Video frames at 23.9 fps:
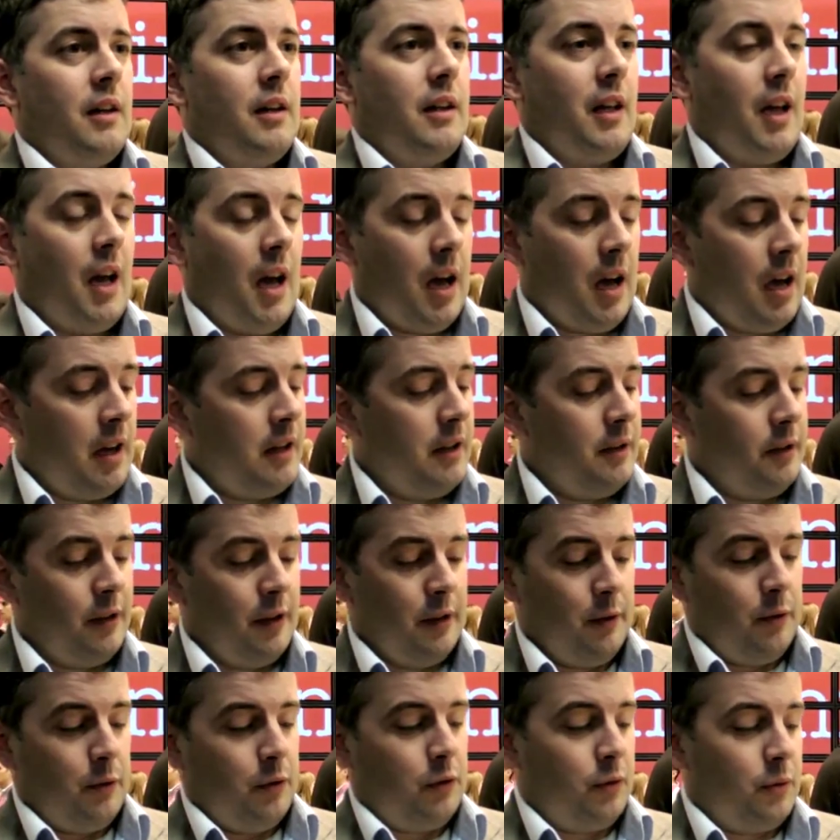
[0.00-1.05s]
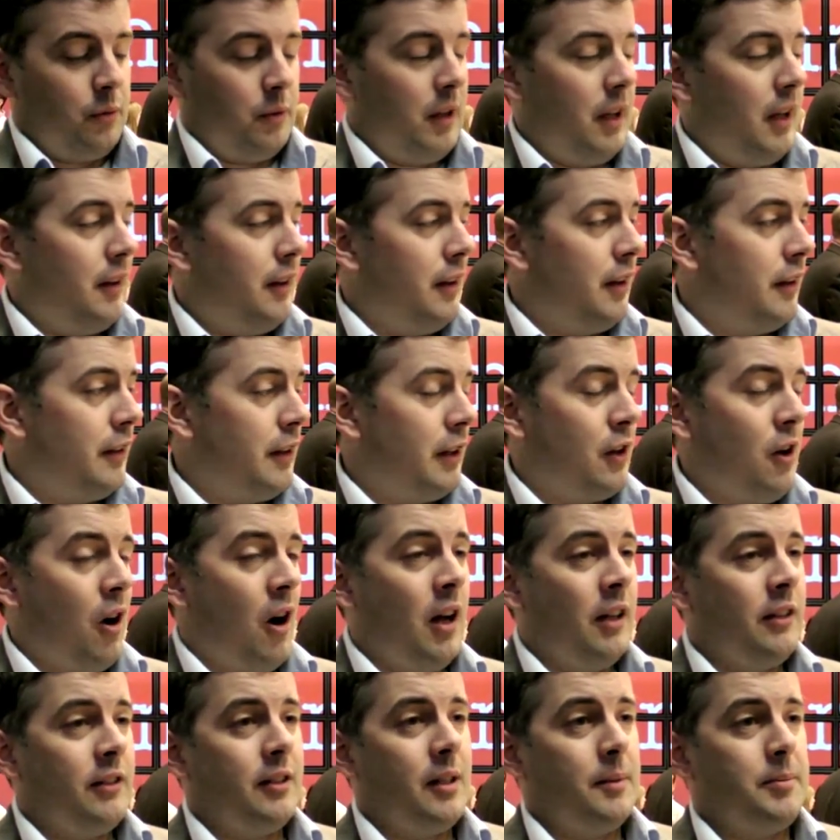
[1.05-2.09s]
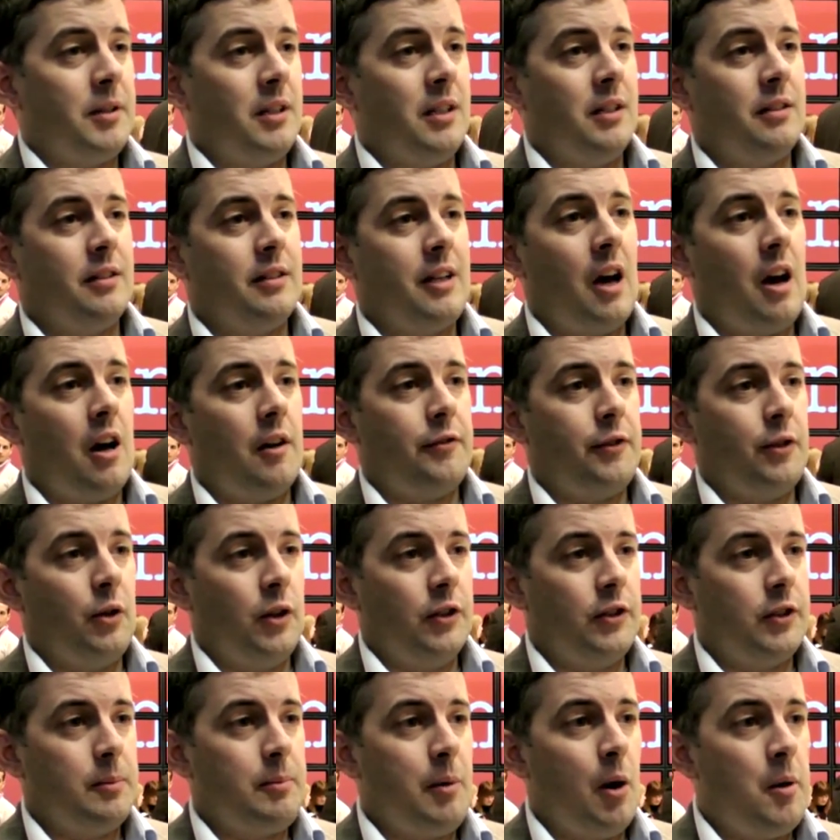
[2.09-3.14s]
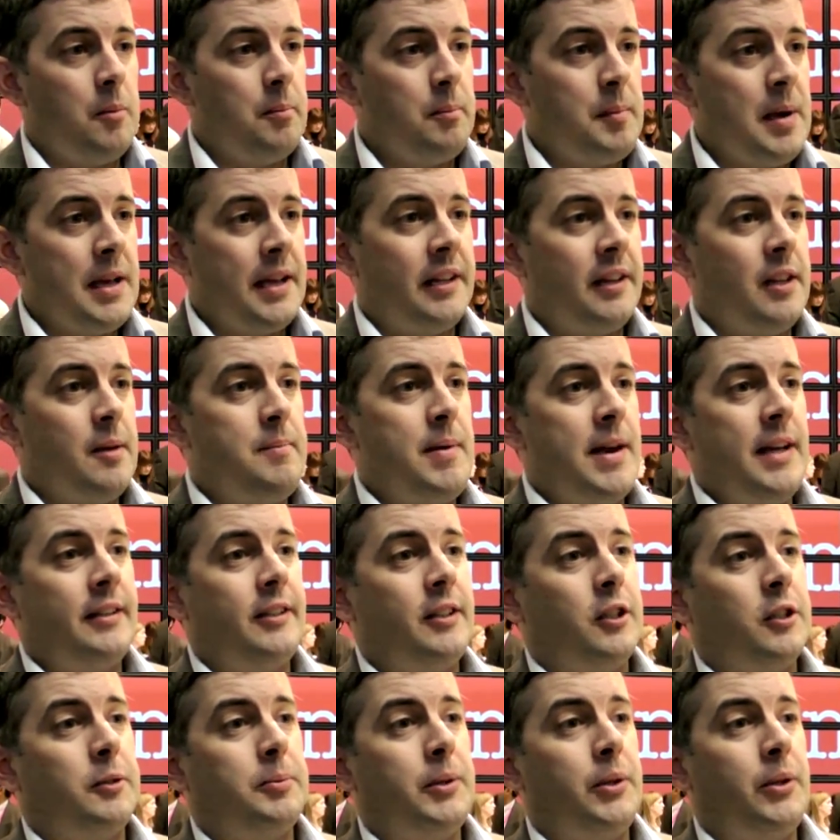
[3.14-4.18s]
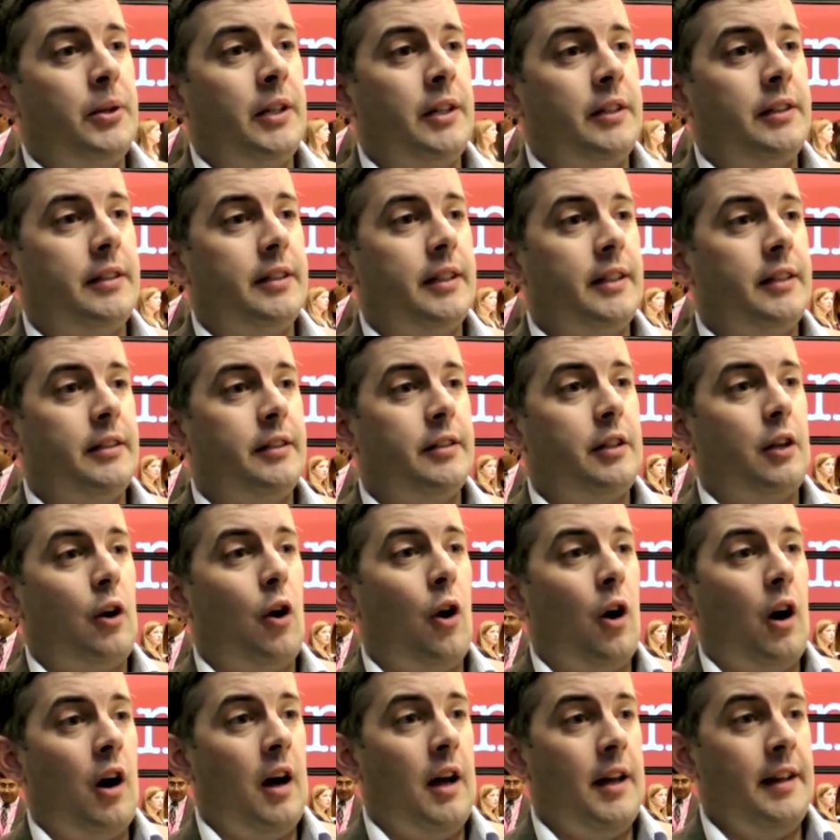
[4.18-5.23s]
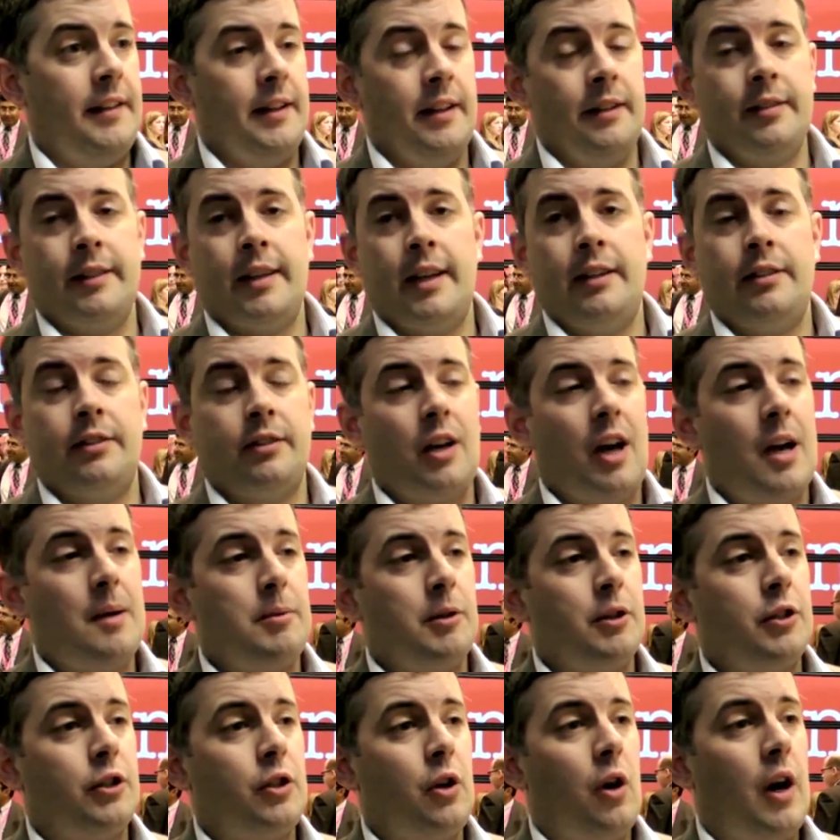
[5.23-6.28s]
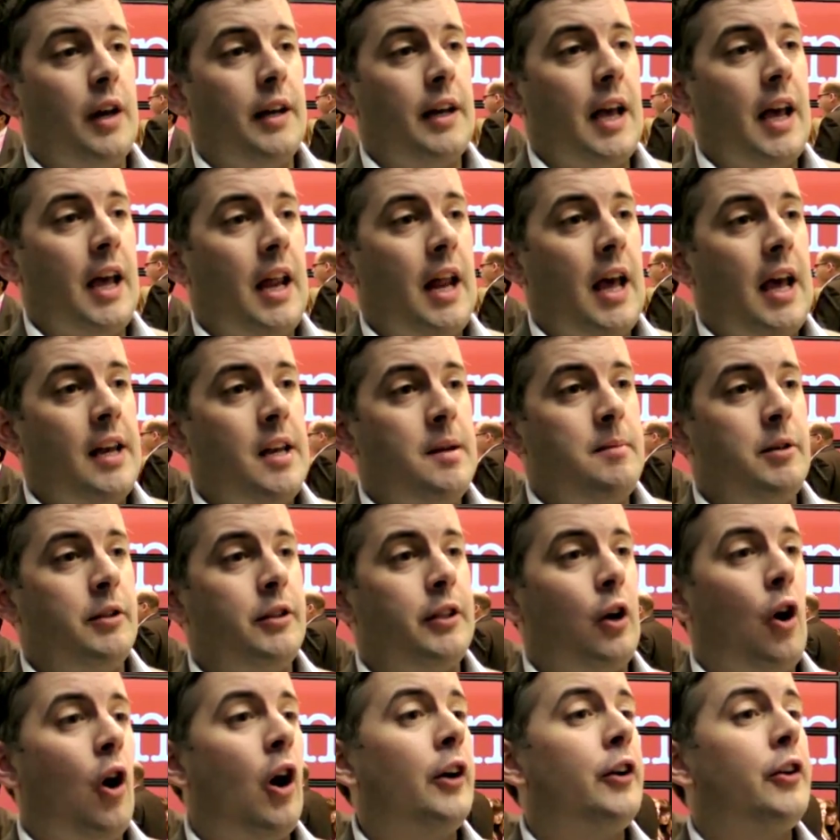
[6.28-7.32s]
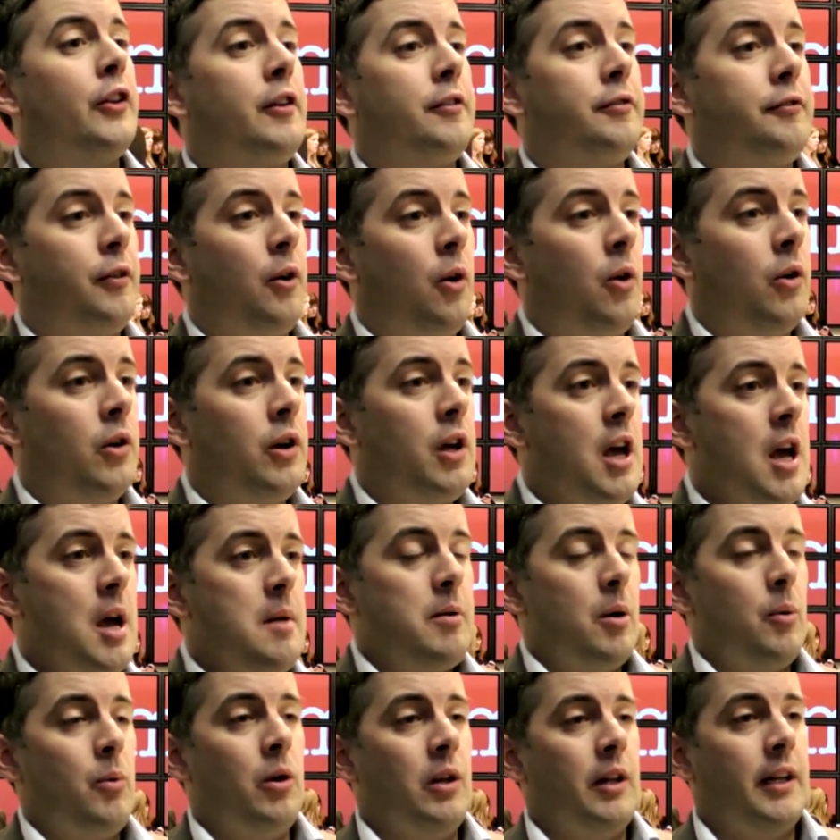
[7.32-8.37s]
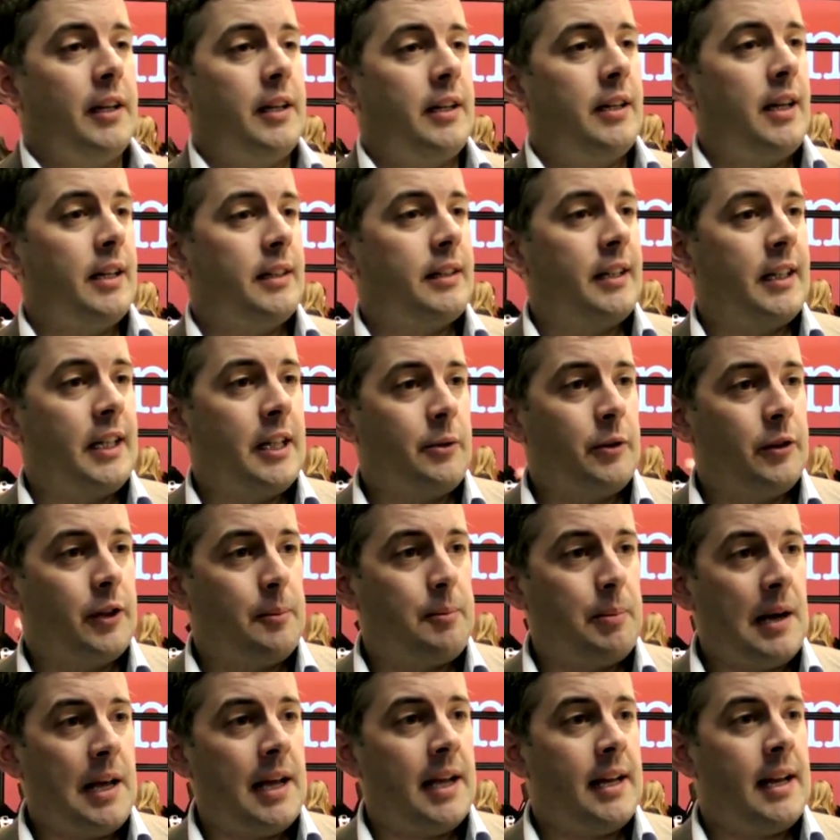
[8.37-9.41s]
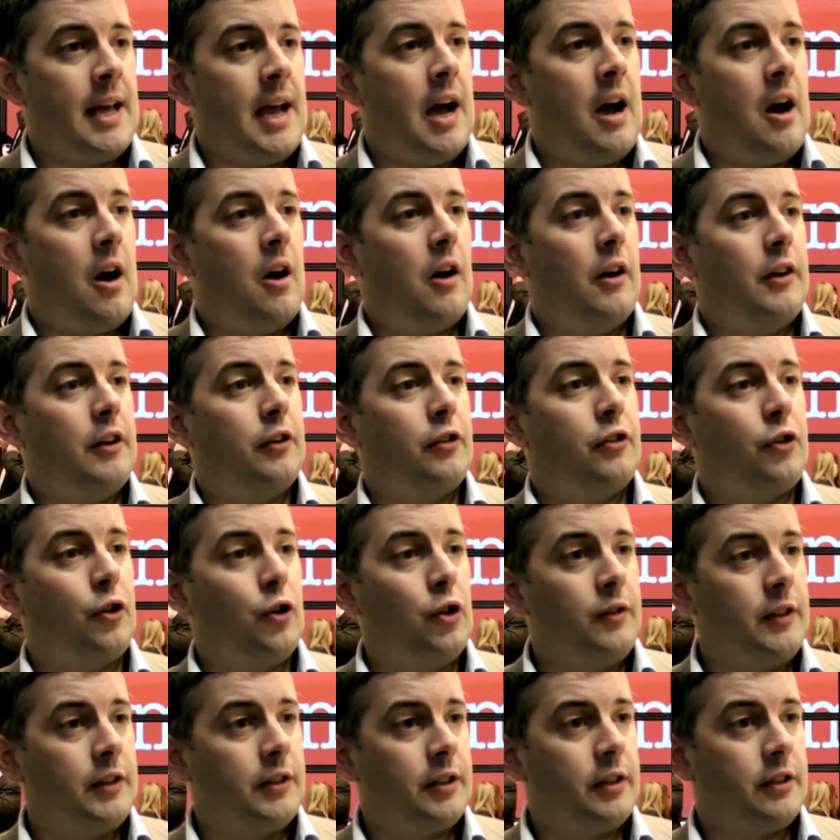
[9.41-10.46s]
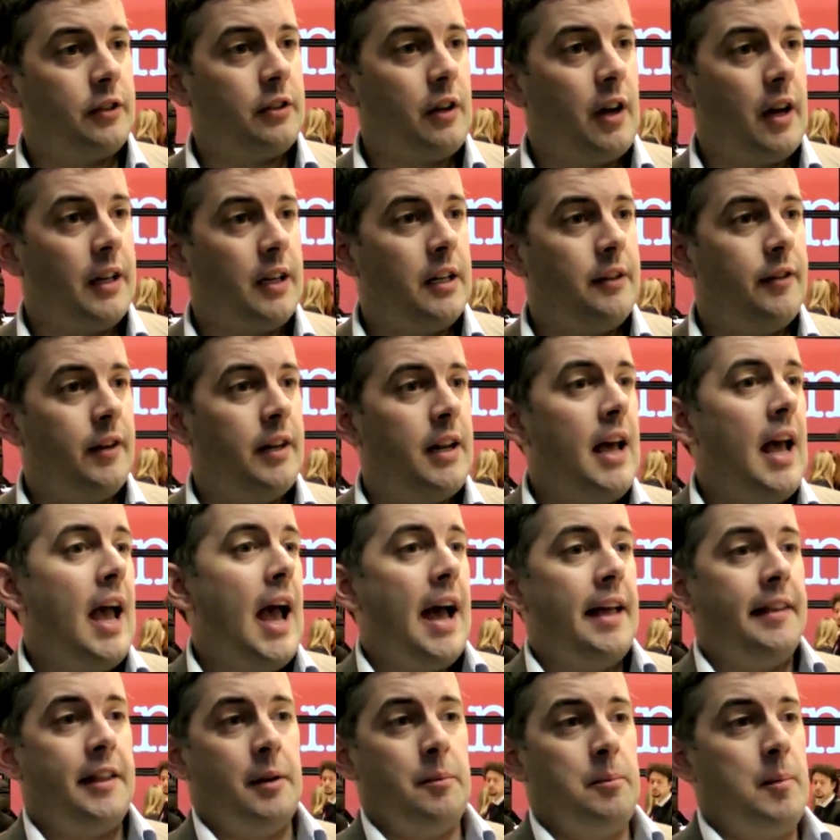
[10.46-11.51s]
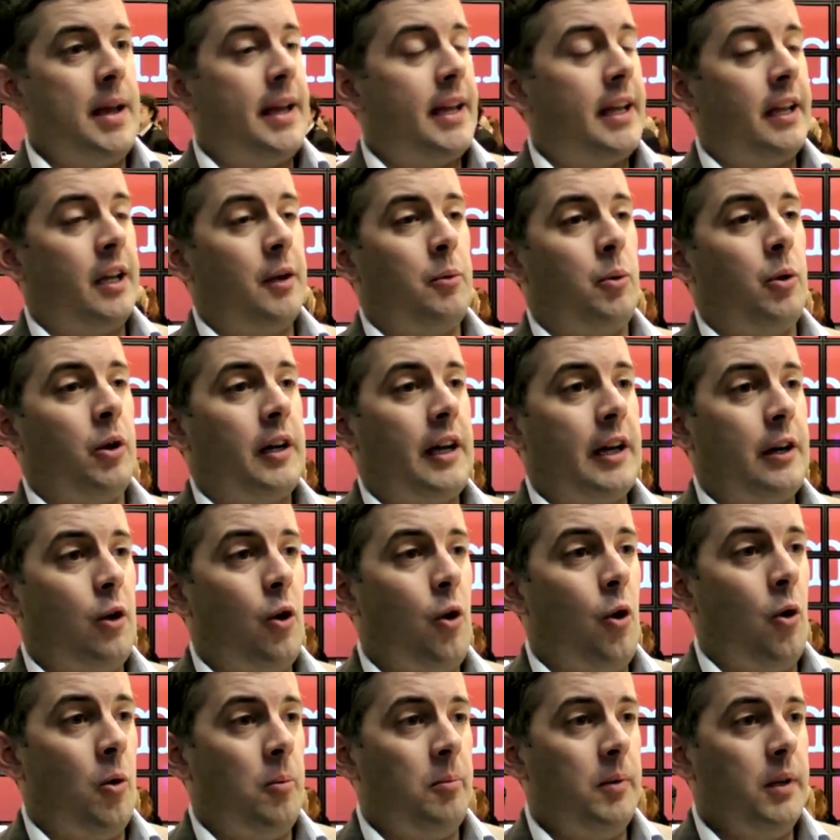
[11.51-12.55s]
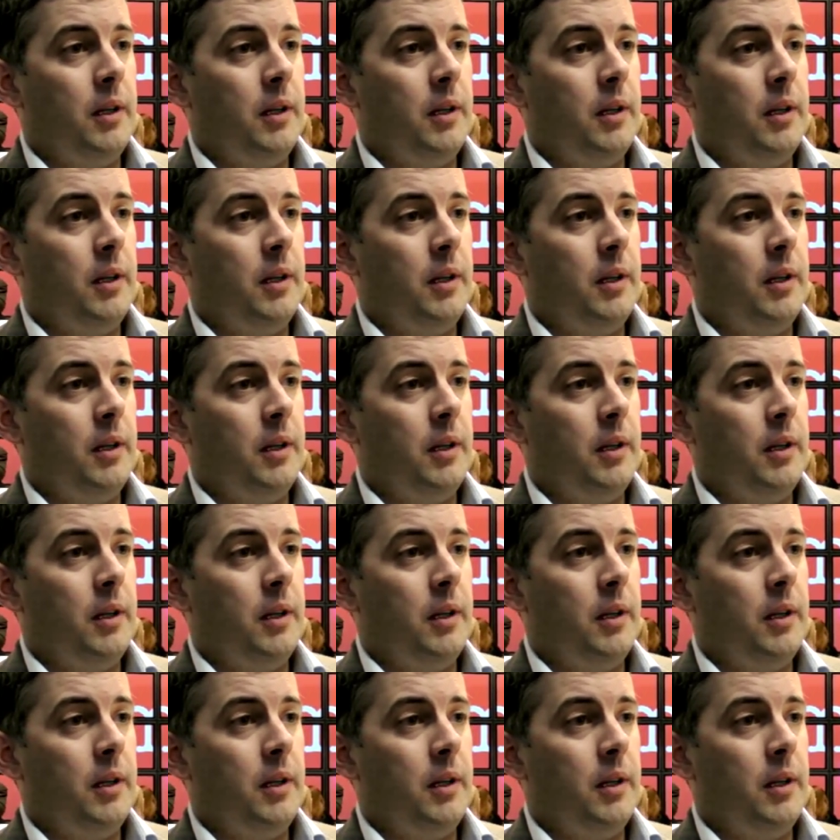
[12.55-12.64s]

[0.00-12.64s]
Yeah, the concept in itself, it's about making the best experiences, in this case CyberShot and imaging onto the phone, but really connecting in with the Play Now, the services side of it, and then making it work at home.